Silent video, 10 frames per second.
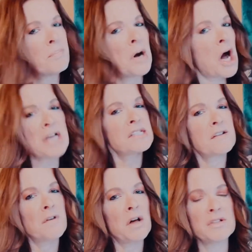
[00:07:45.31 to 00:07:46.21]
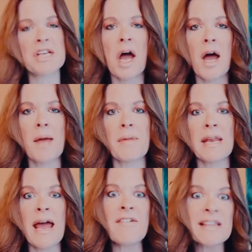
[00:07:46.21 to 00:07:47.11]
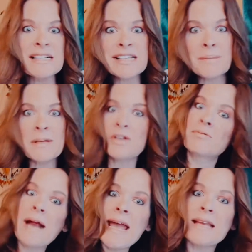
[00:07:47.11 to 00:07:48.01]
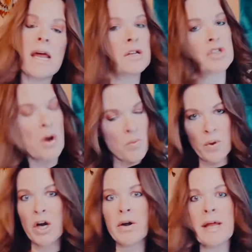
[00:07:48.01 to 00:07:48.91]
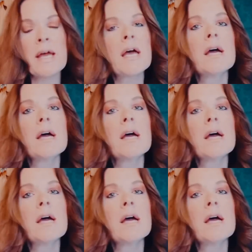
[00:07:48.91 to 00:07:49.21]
positive all the time and everything's going to be great and don't worry.